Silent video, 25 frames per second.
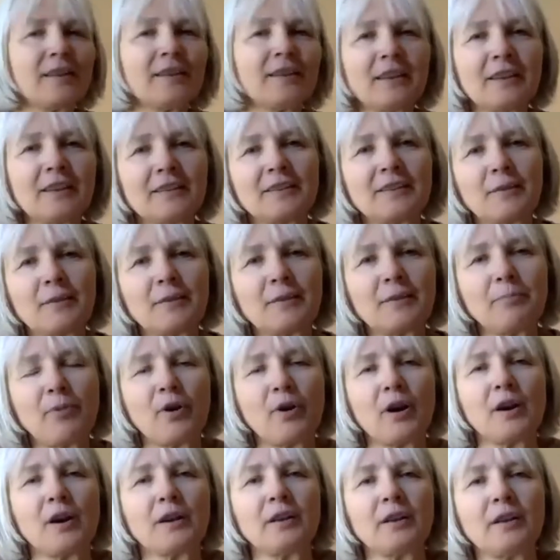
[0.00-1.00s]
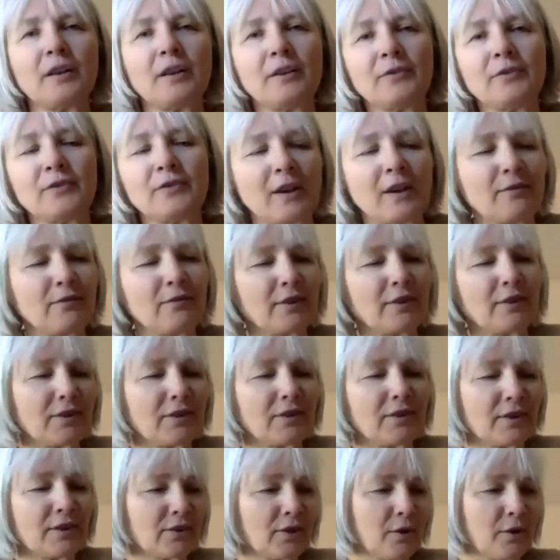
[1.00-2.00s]
is a part of San
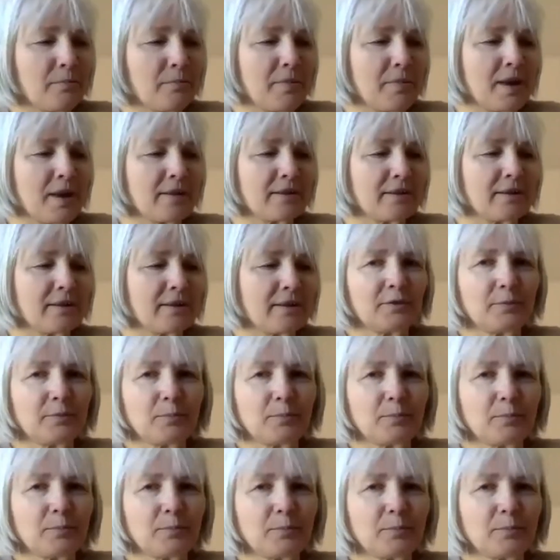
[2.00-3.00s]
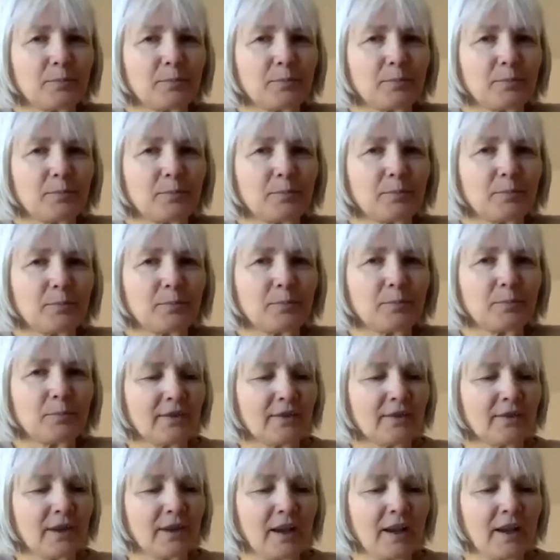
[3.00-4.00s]
Francisco Mensa Speaker Series,
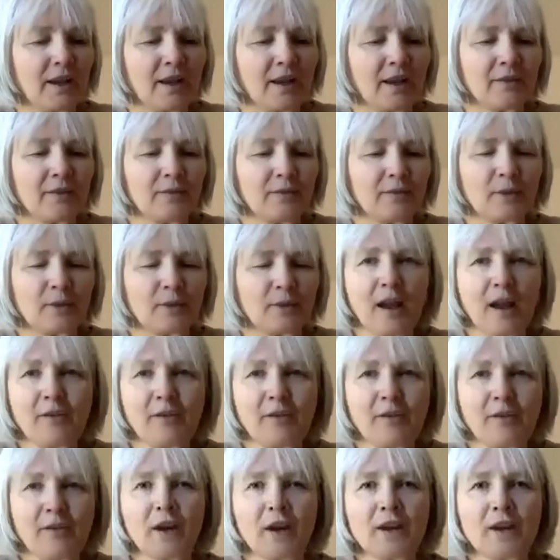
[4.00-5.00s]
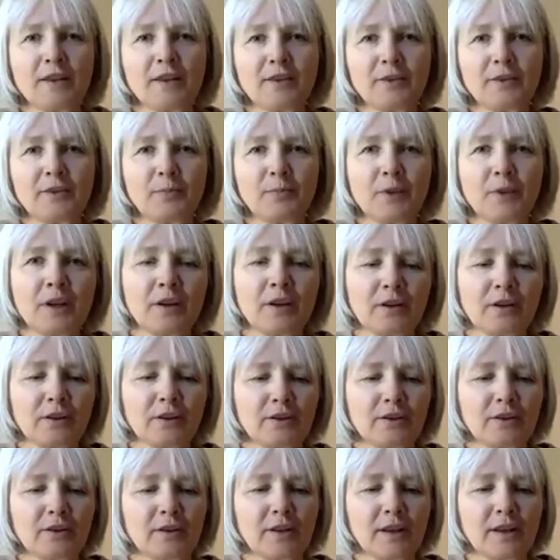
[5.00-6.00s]
and we have a great
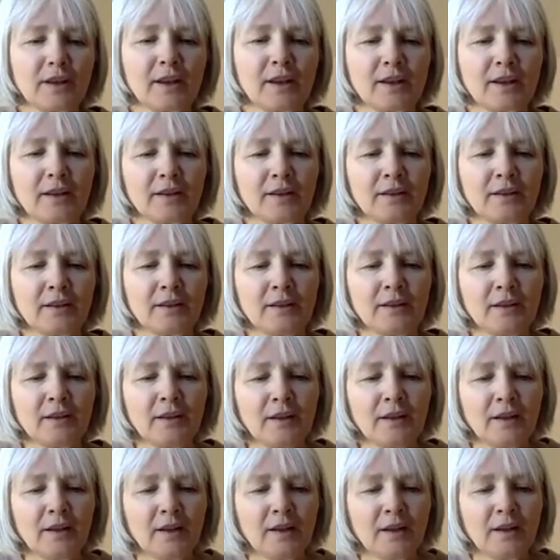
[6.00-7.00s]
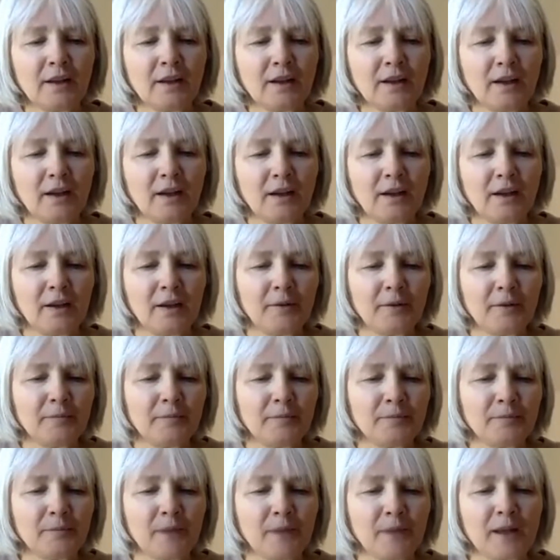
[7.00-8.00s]
speaker today. Um,
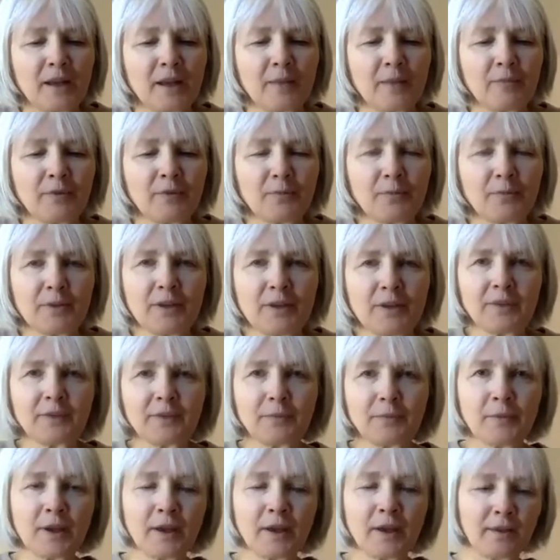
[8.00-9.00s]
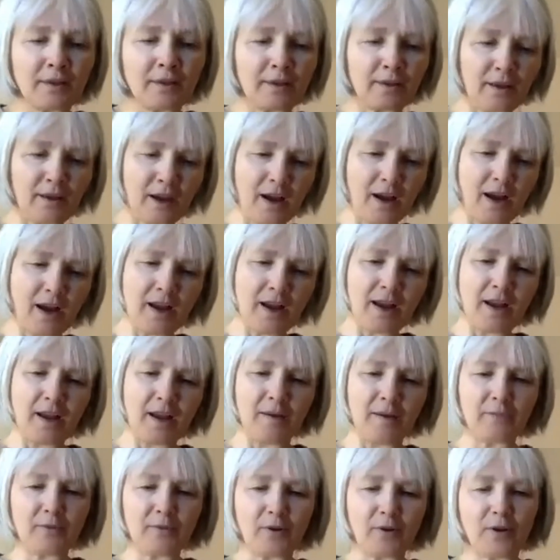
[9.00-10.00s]
my name is Pia Smith. I
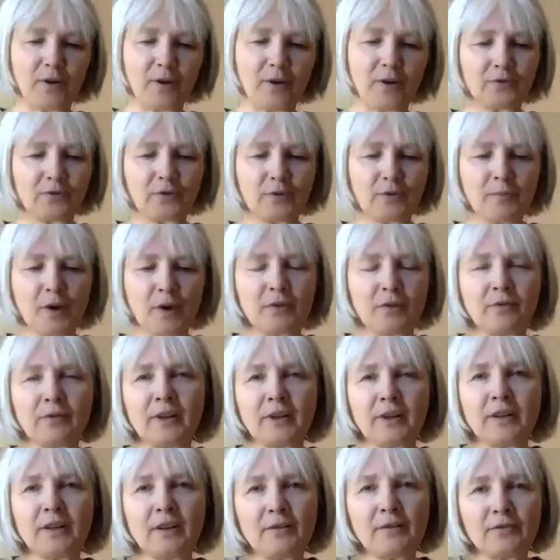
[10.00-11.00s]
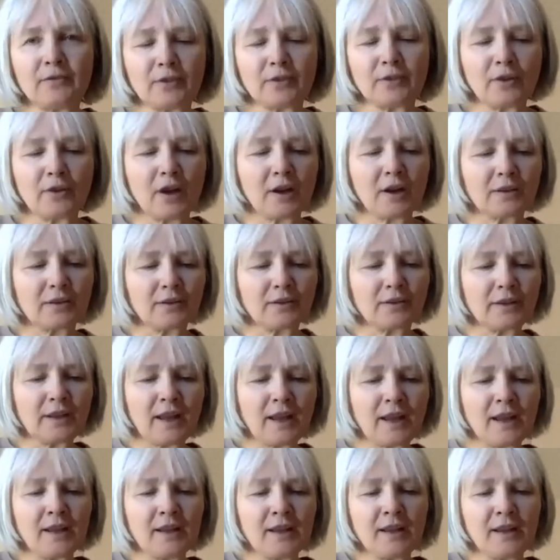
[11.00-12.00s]
am the host and moderator of the talk
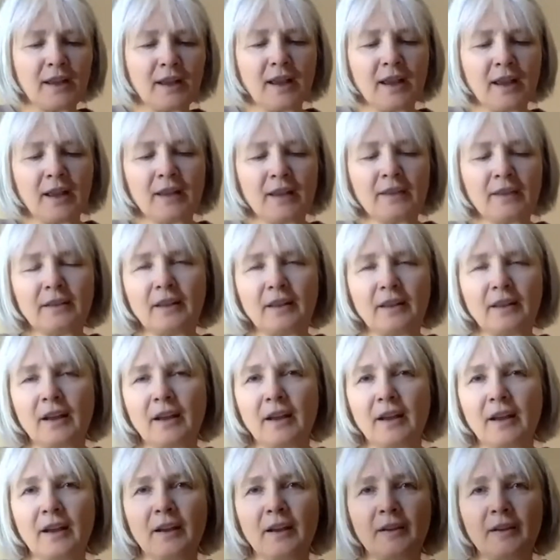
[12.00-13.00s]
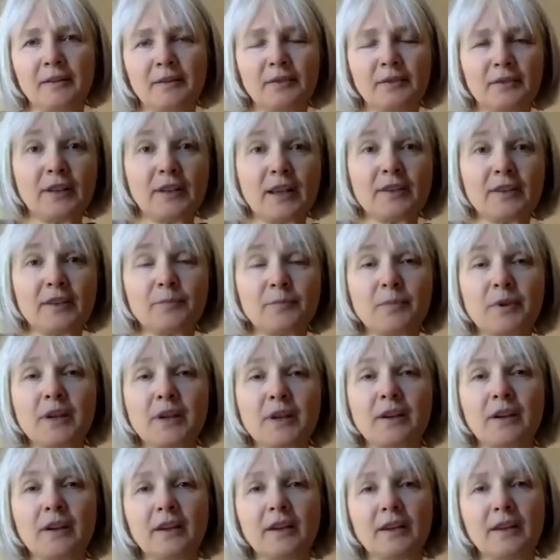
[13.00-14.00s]
today, and uh, today's
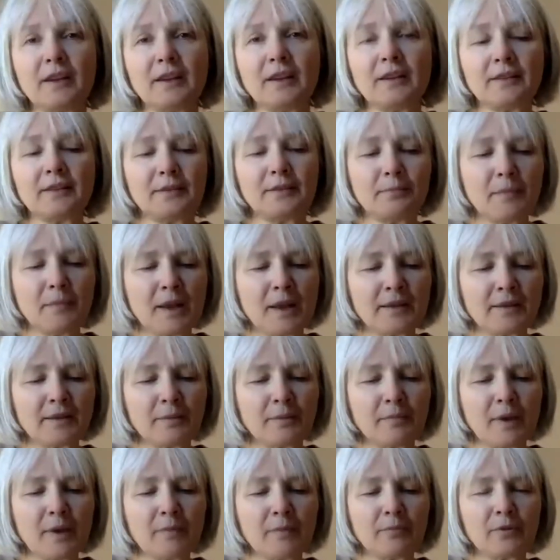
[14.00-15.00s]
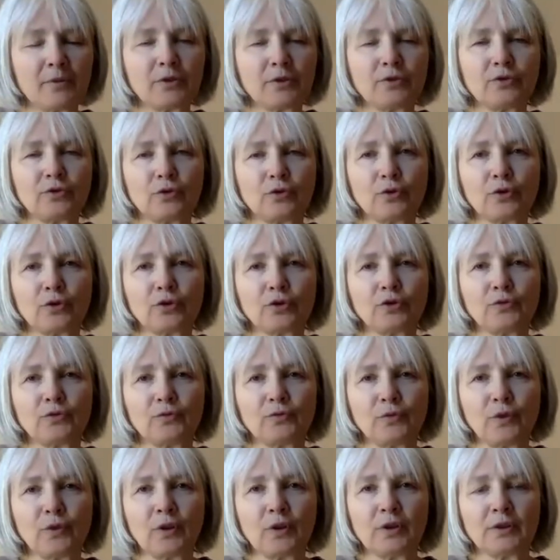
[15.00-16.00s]
speaker is Mensa member George
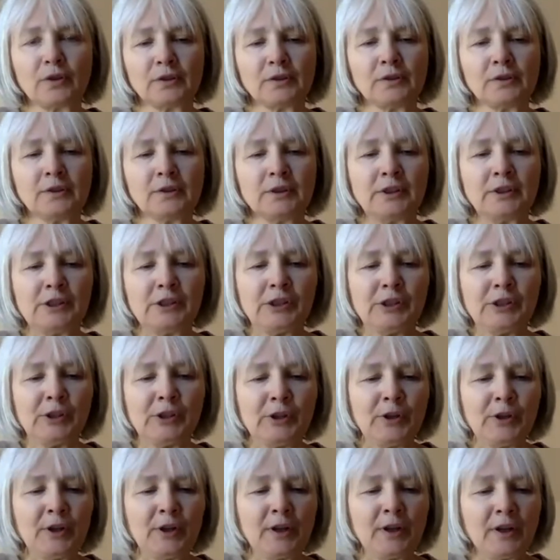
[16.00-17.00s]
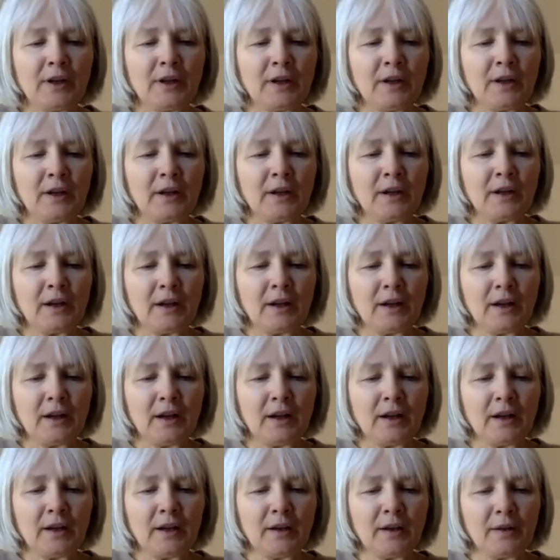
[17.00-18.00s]
Fuller.
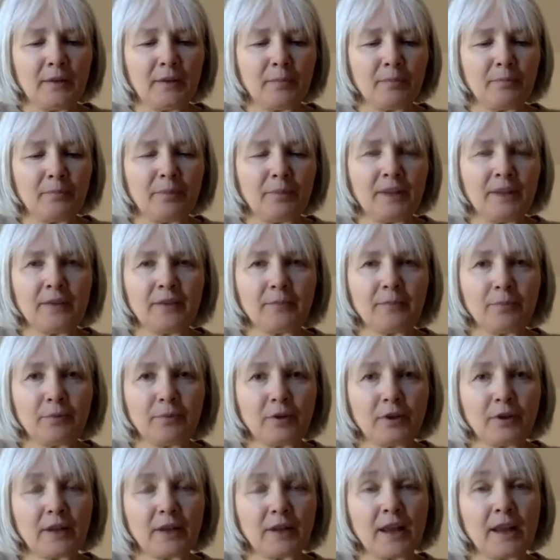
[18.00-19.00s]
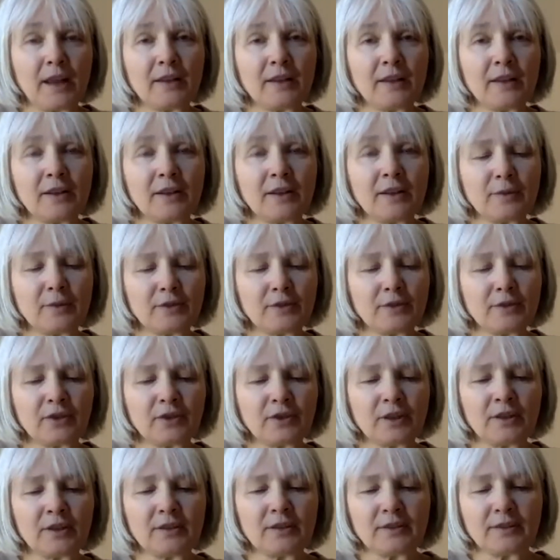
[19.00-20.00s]
Uh, please put any
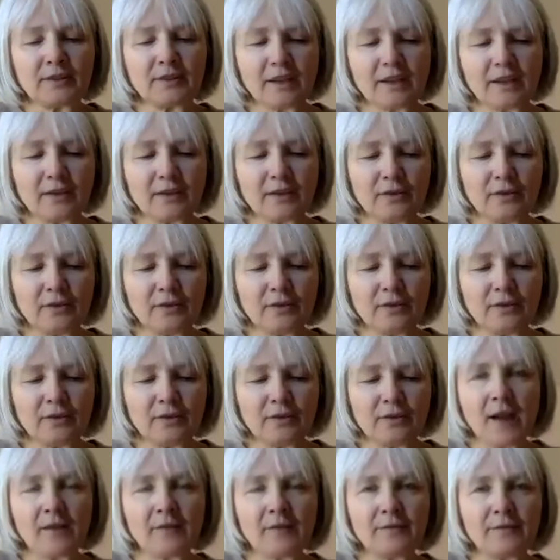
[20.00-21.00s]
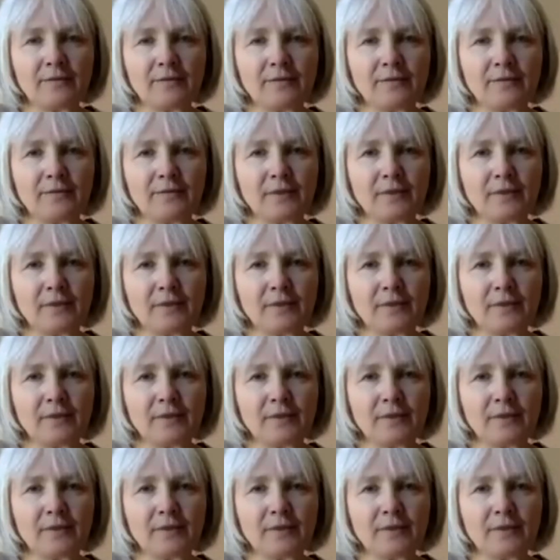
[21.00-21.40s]
questions that you may have